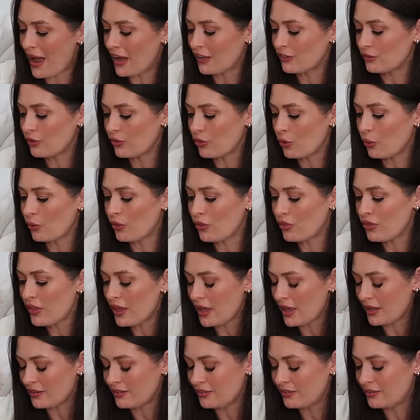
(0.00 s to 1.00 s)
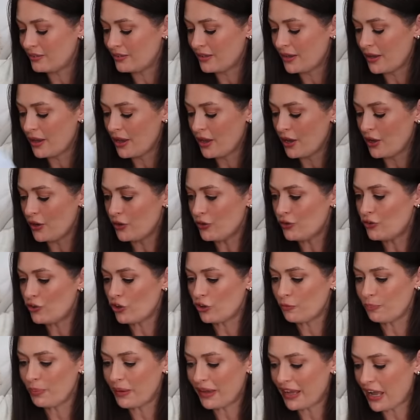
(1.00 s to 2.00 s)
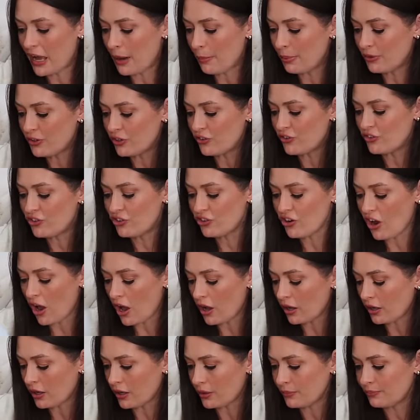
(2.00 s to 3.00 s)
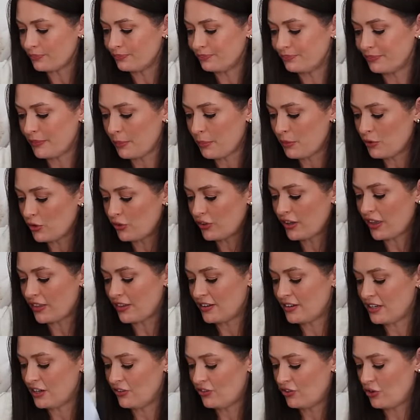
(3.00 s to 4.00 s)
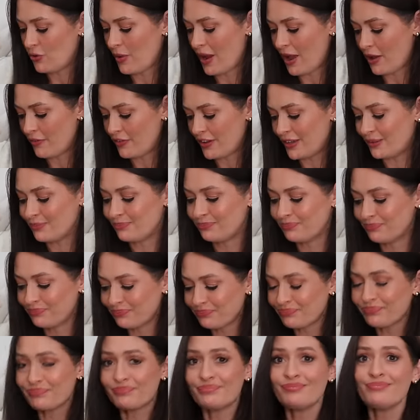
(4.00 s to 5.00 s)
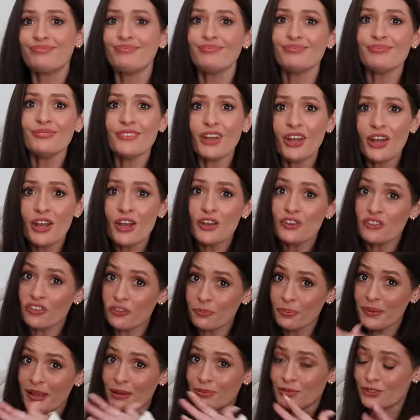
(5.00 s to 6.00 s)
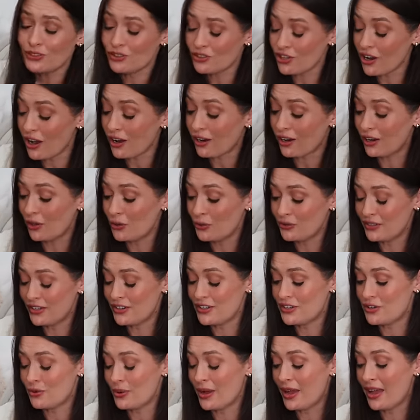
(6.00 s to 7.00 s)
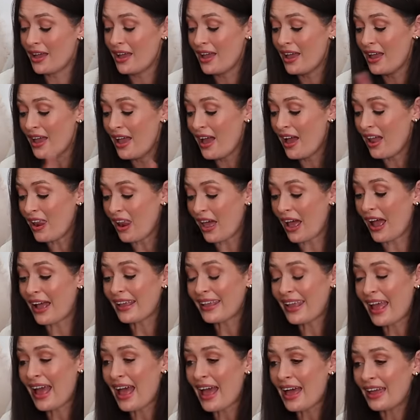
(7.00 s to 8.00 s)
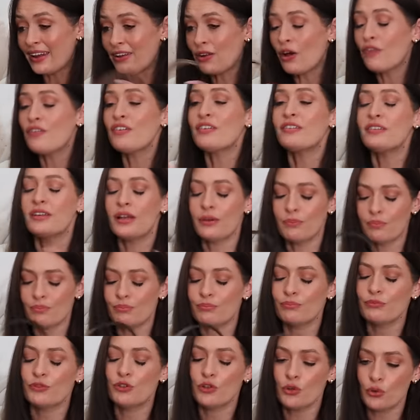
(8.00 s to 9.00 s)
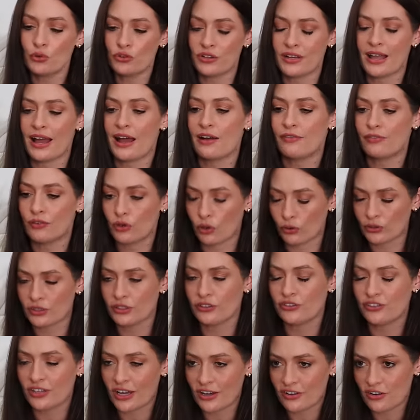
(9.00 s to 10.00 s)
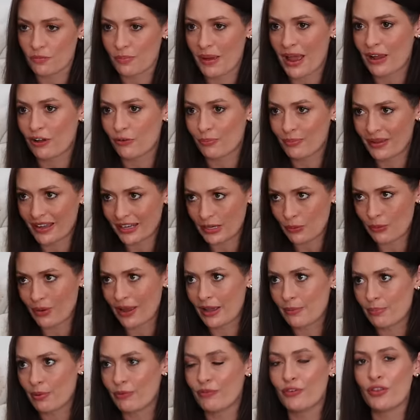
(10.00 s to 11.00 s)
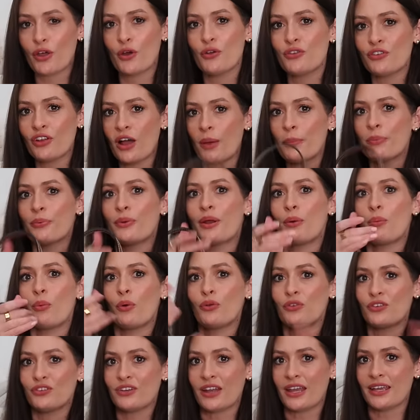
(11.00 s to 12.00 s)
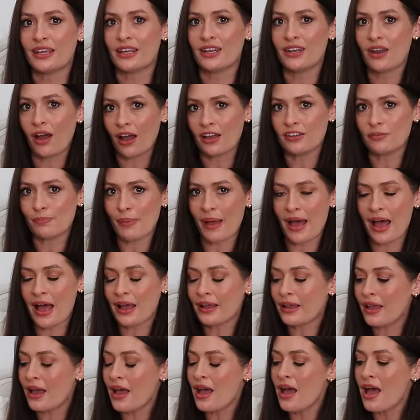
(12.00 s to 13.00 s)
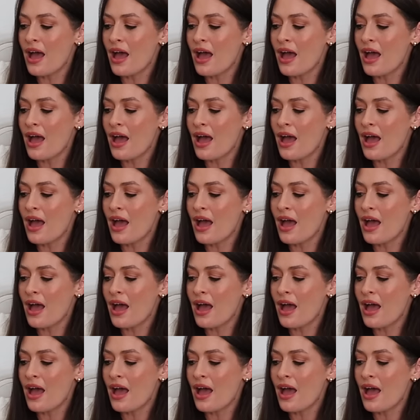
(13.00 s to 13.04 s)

So I thought this, just being able to chuck, get the tissue out of this. Just being able to chuck loads into it. Like I can, obviously I usually have Lottie's changing bag with me anyway, but for those times when I want to take a nice bag,